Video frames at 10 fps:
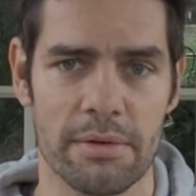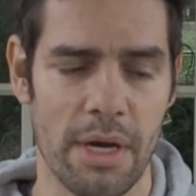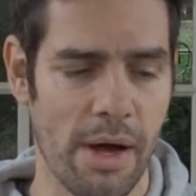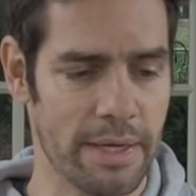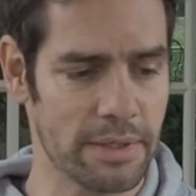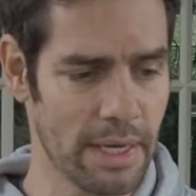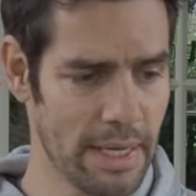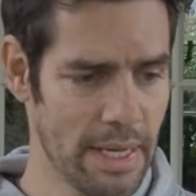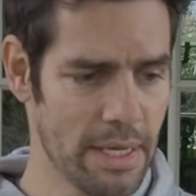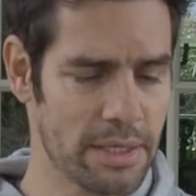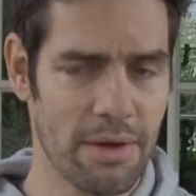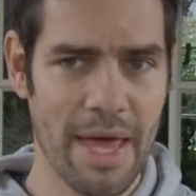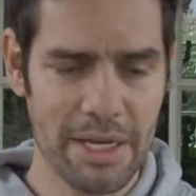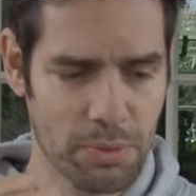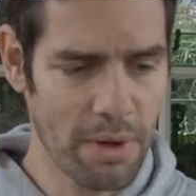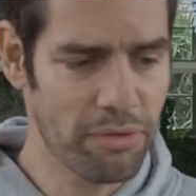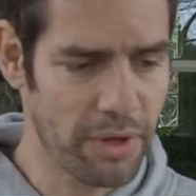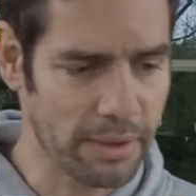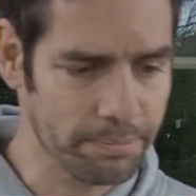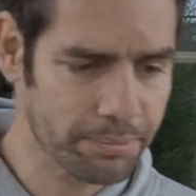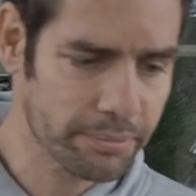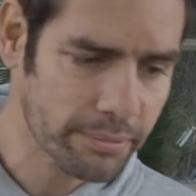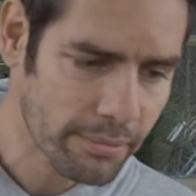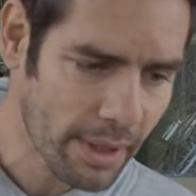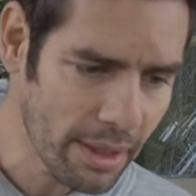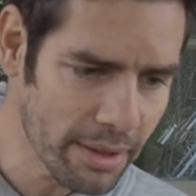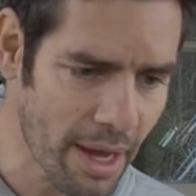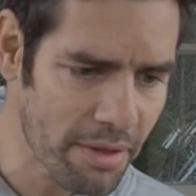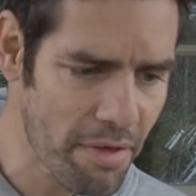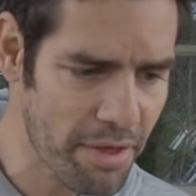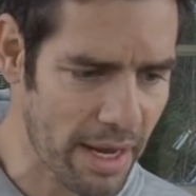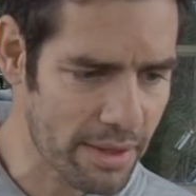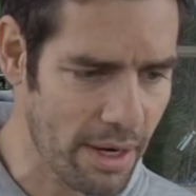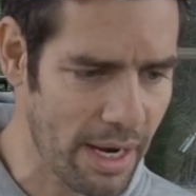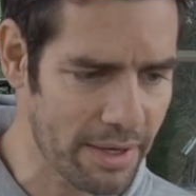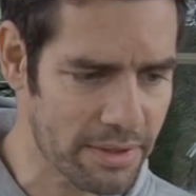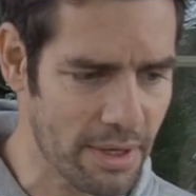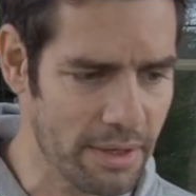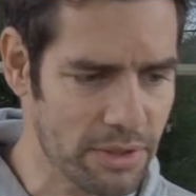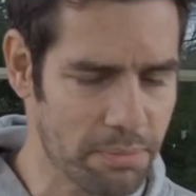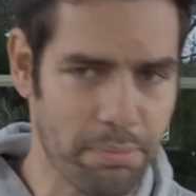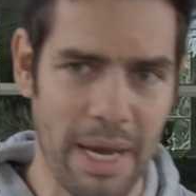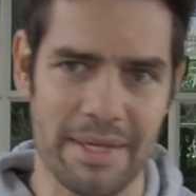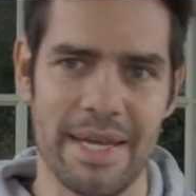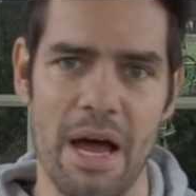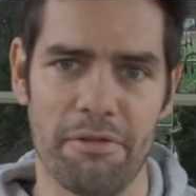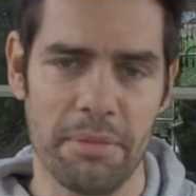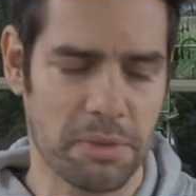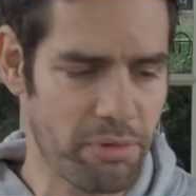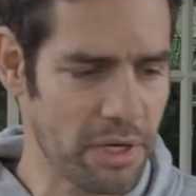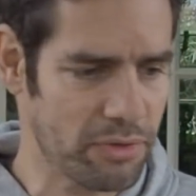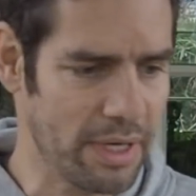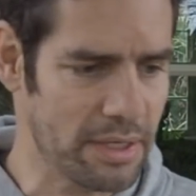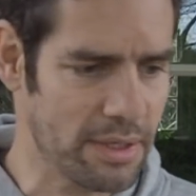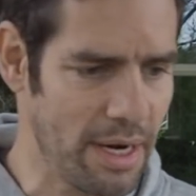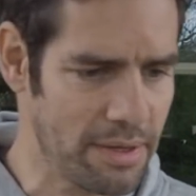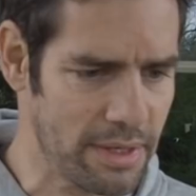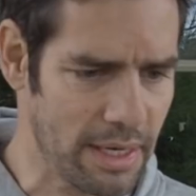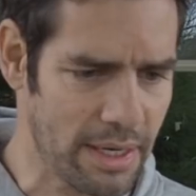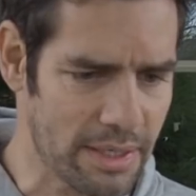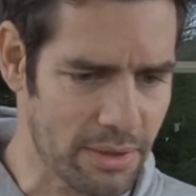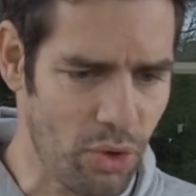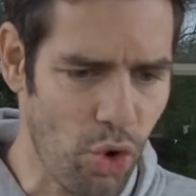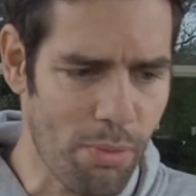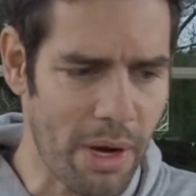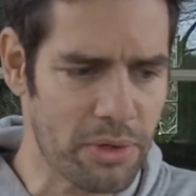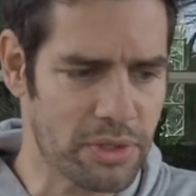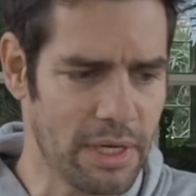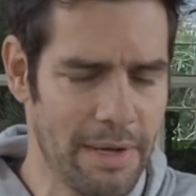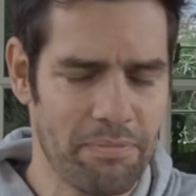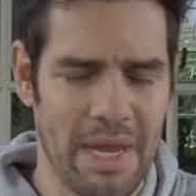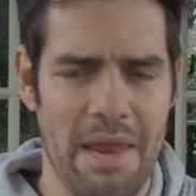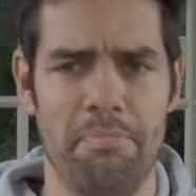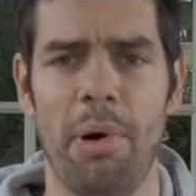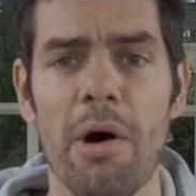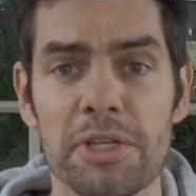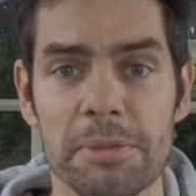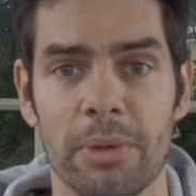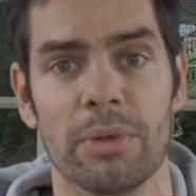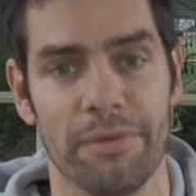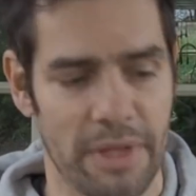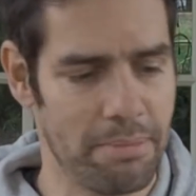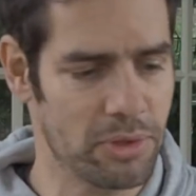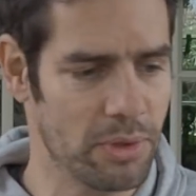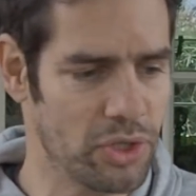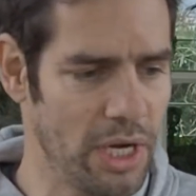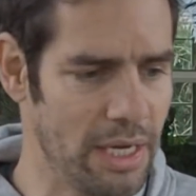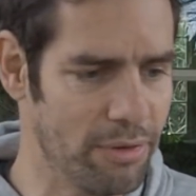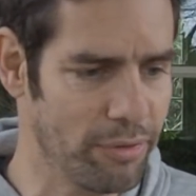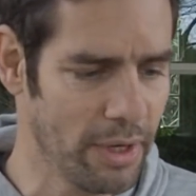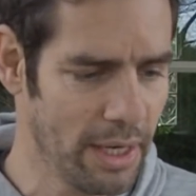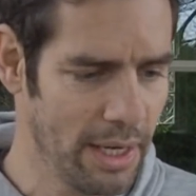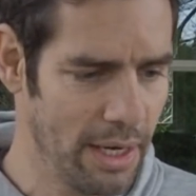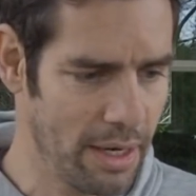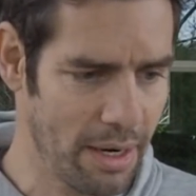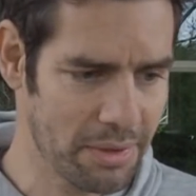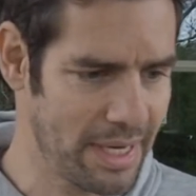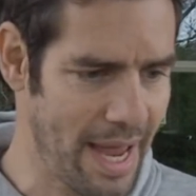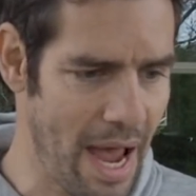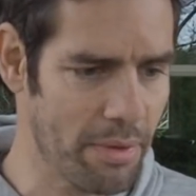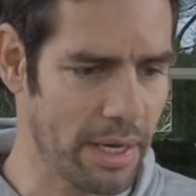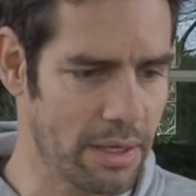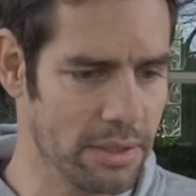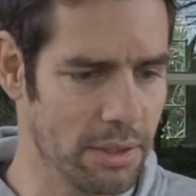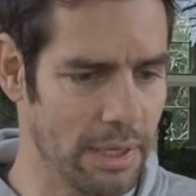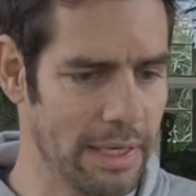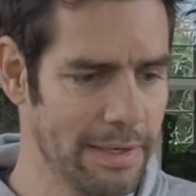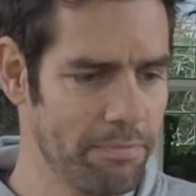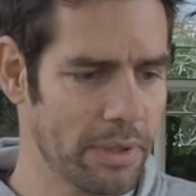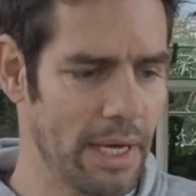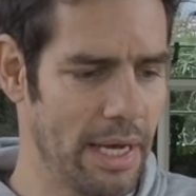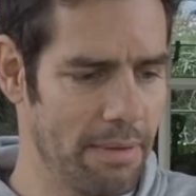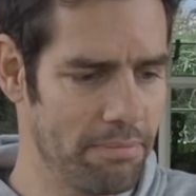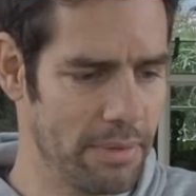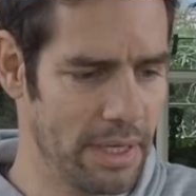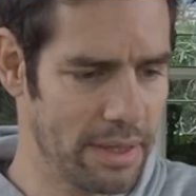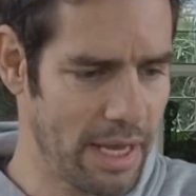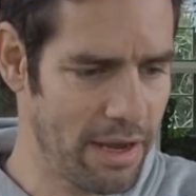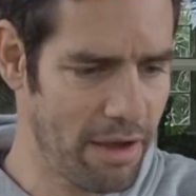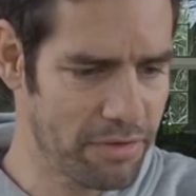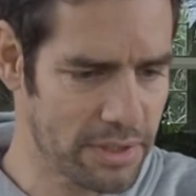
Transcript: lies. So that's one thing. The other thing that I just picked out from this press release that I think is almost impossible for them to achieve, and I don't see how they can do it, they have